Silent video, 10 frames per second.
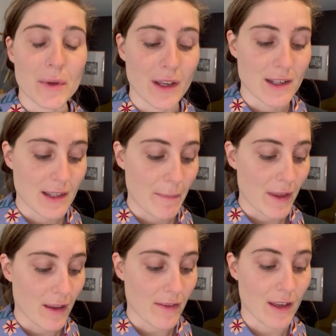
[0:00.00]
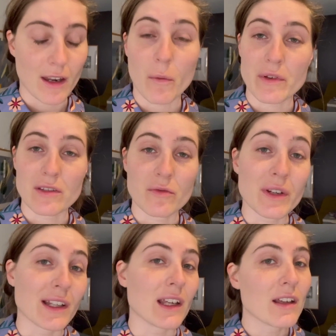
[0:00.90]
into something that I wasn't
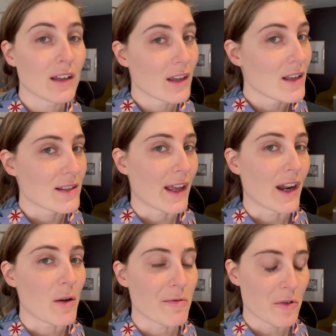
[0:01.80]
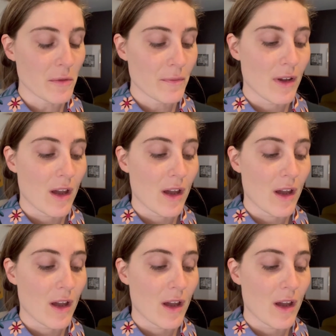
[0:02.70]
really signing up for.